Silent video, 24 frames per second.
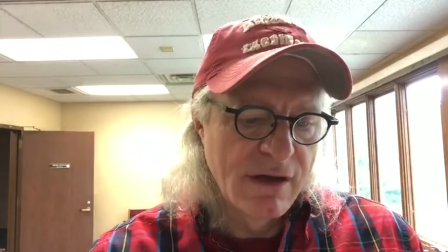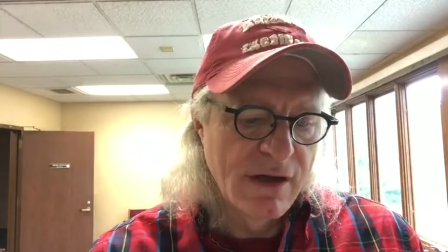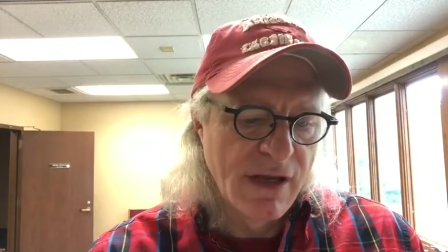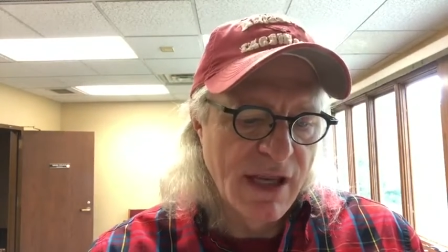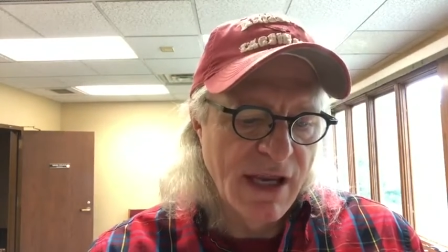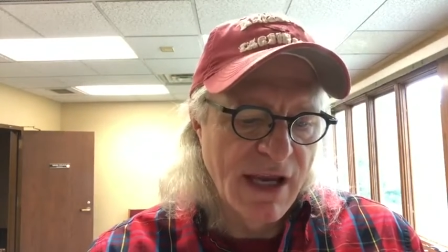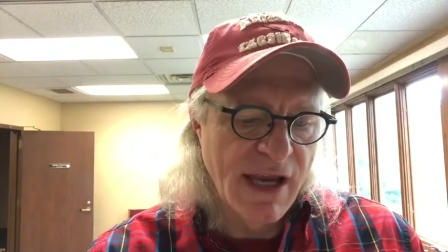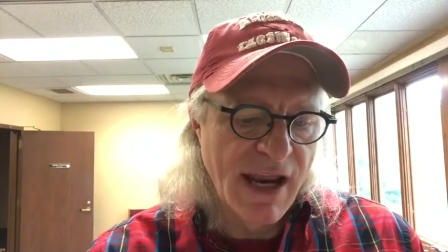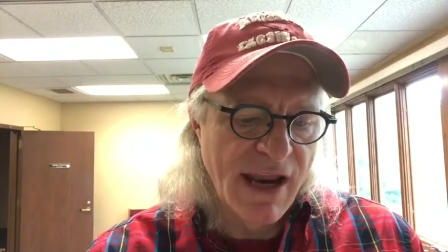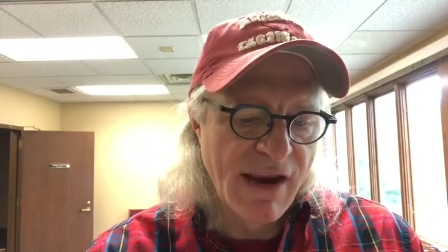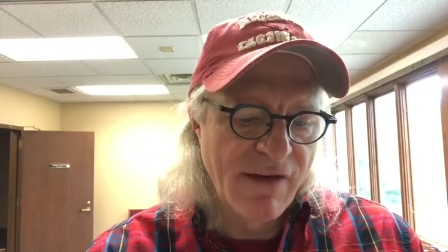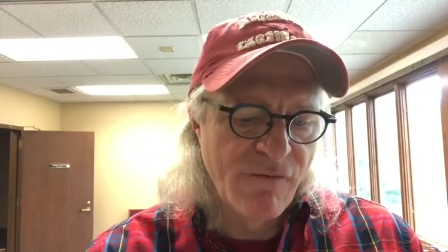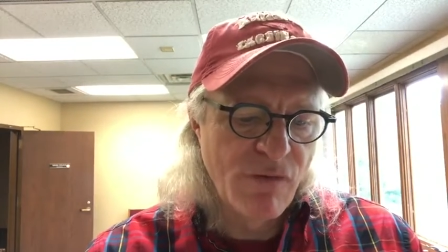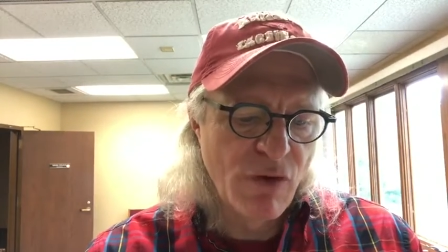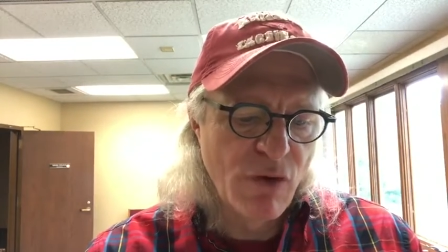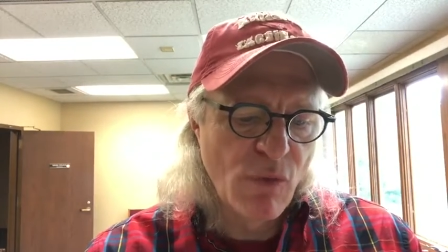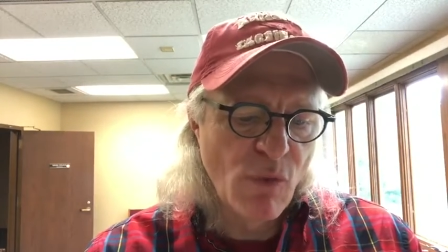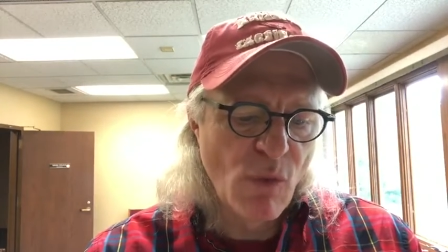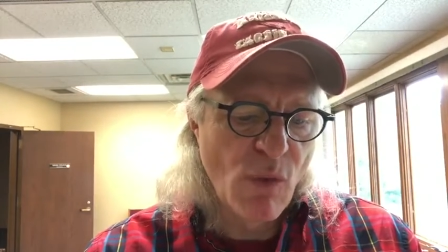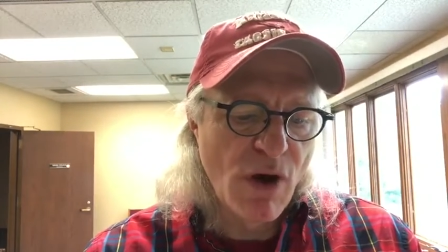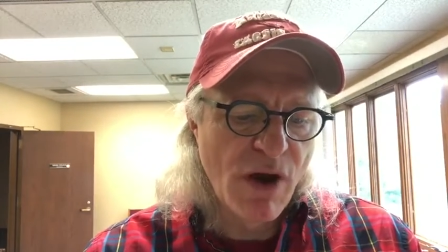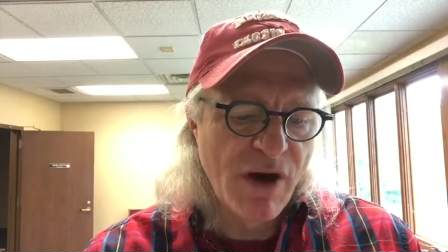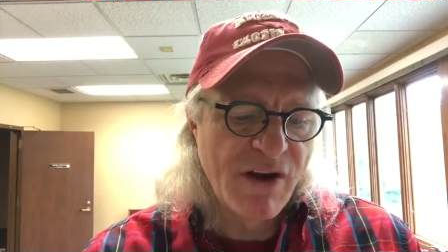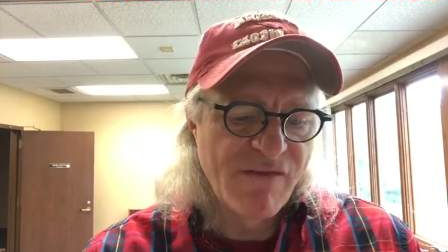in every
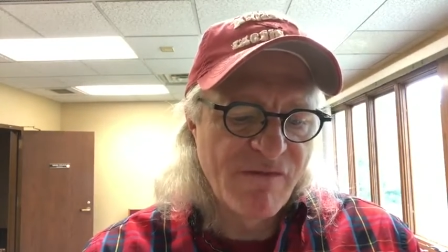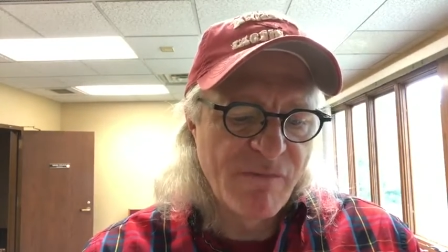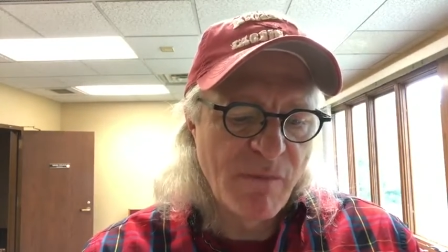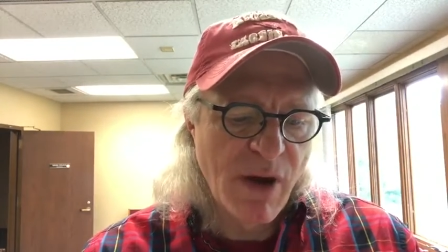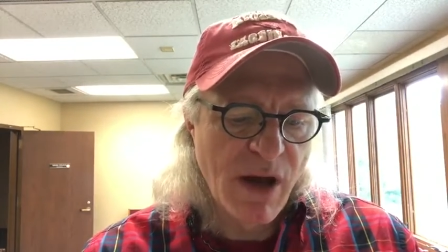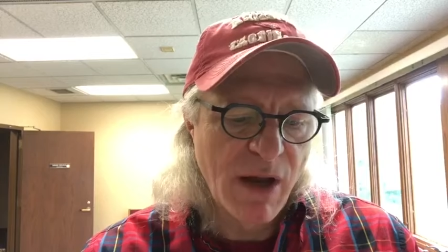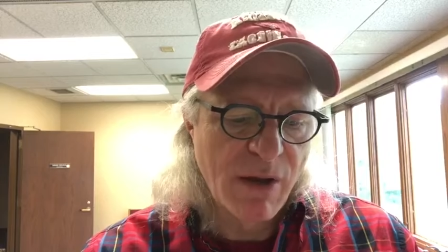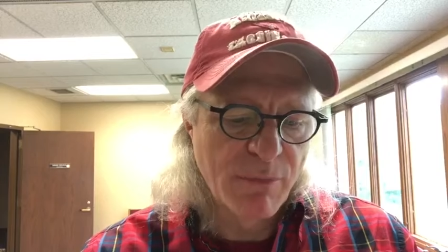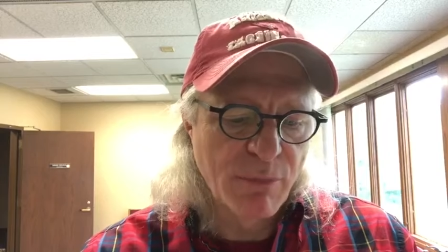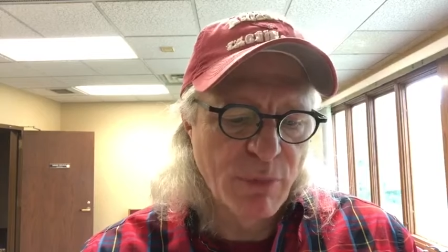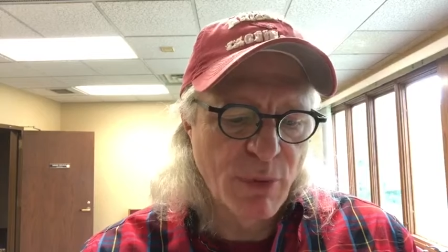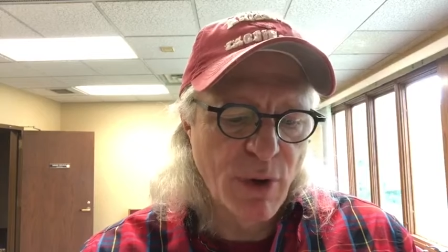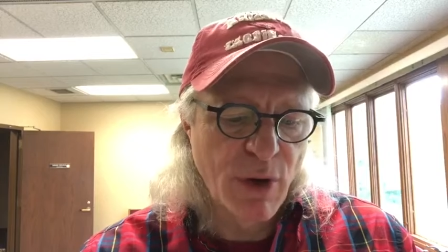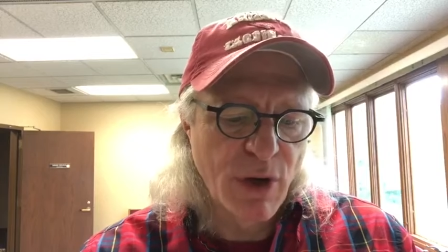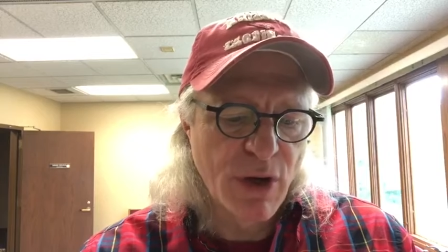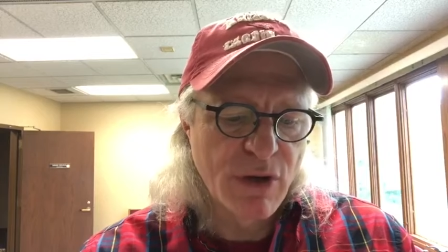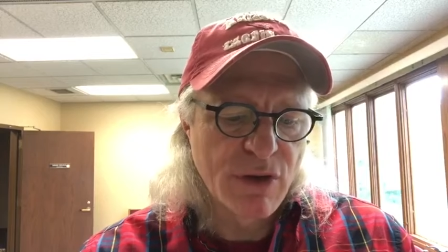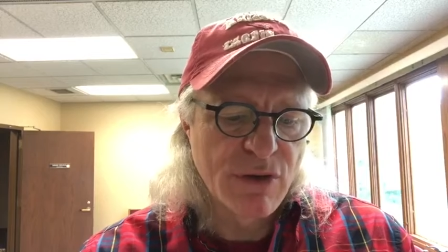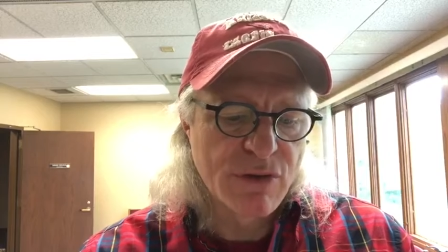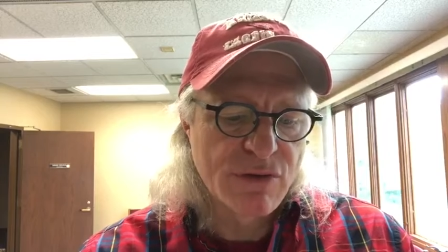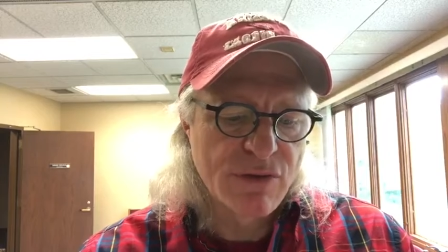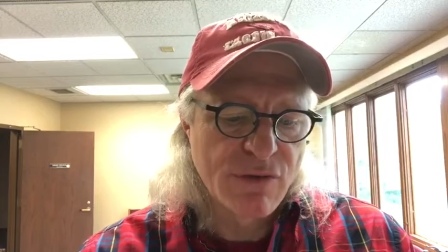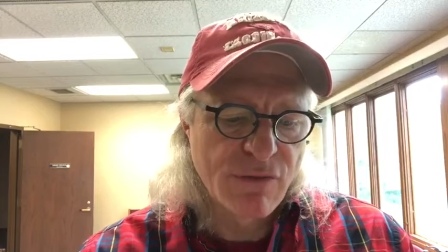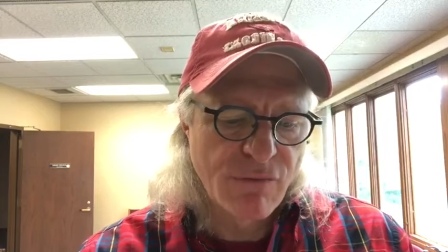one of my
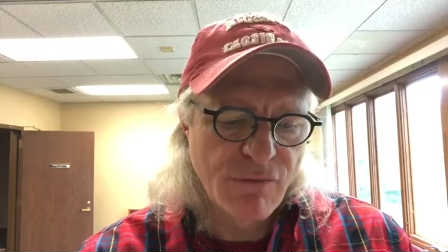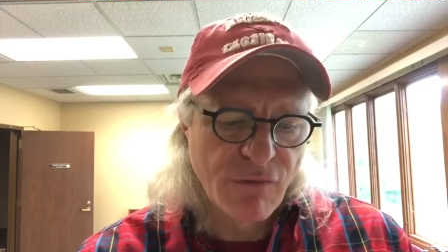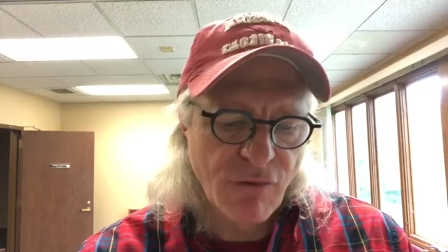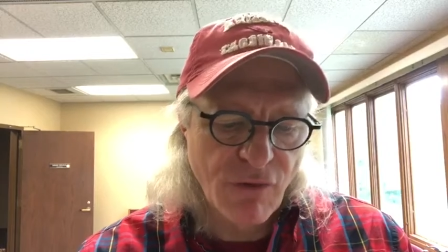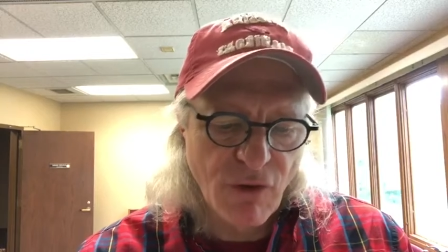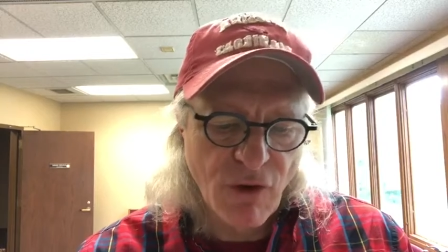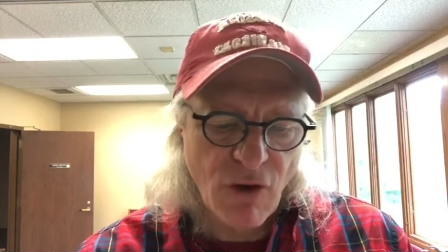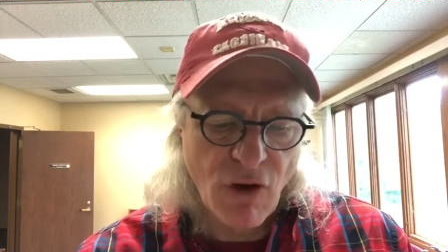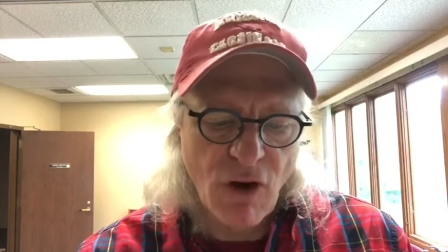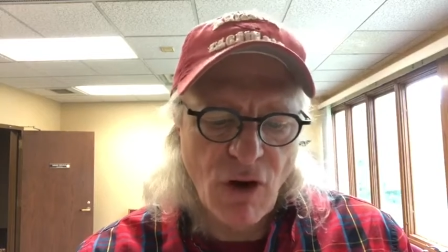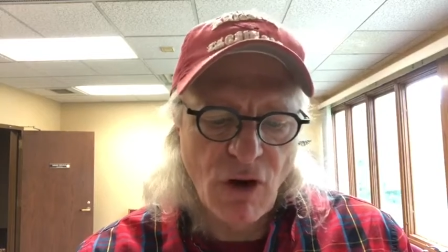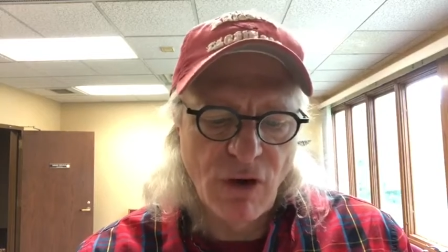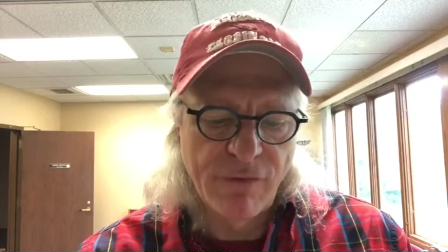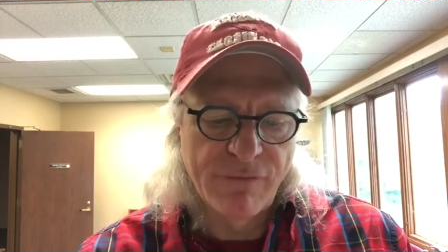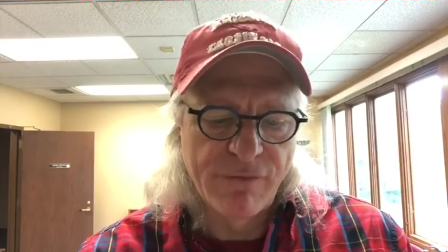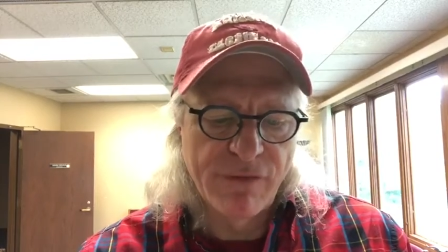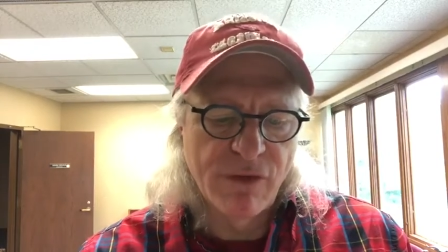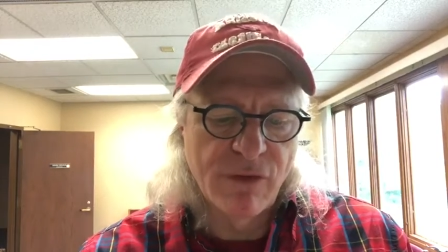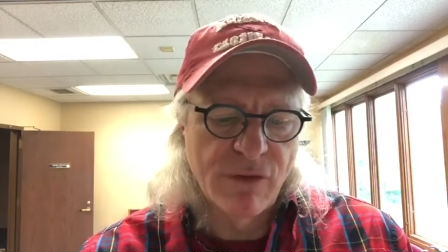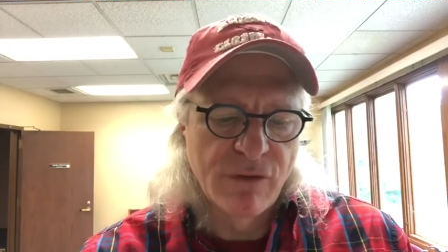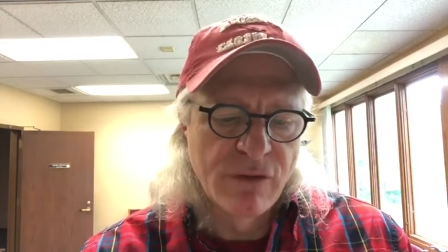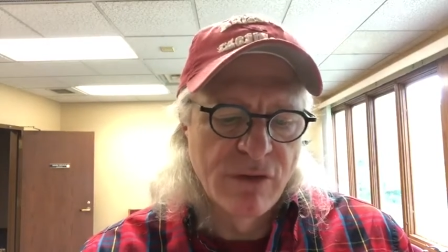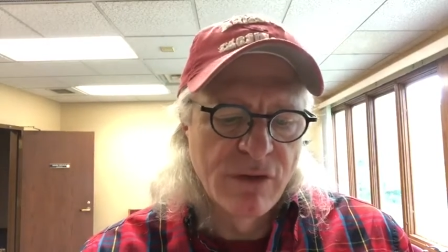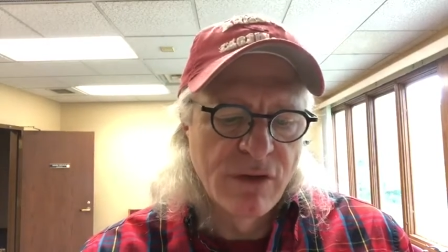prayers for all of
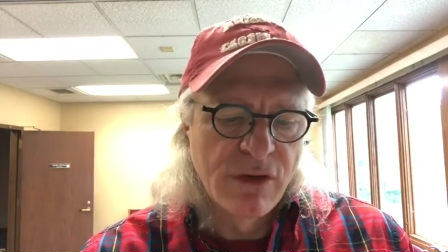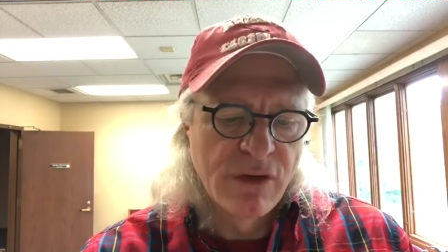you.